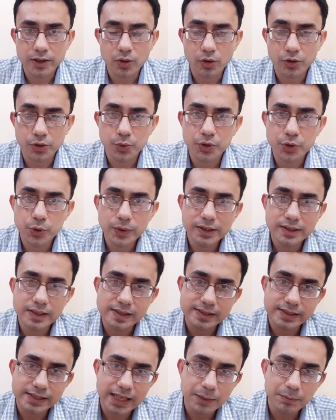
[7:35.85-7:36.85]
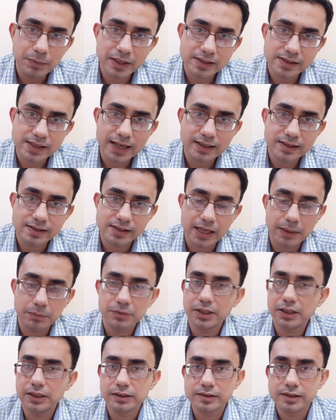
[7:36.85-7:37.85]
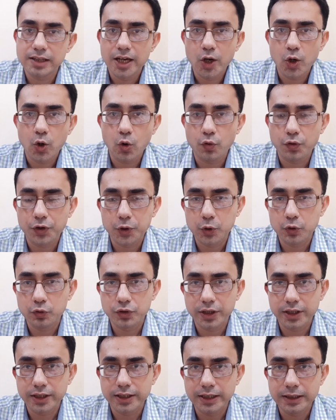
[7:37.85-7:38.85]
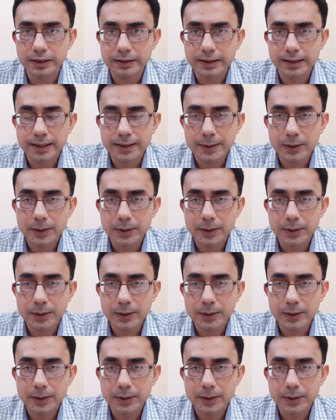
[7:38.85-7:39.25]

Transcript: or you're doing the same exact same things over and over again?